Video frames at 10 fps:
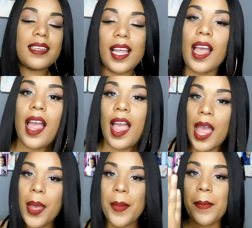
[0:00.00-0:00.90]
did
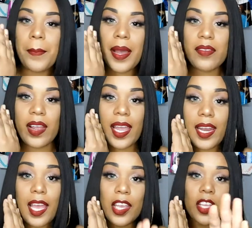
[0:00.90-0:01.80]
my
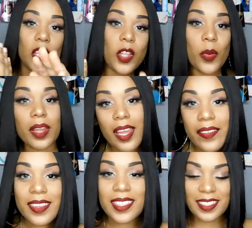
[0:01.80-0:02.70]
right, your
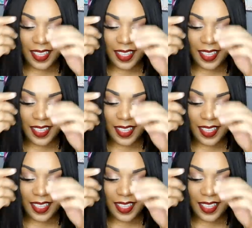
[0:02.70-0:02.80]
left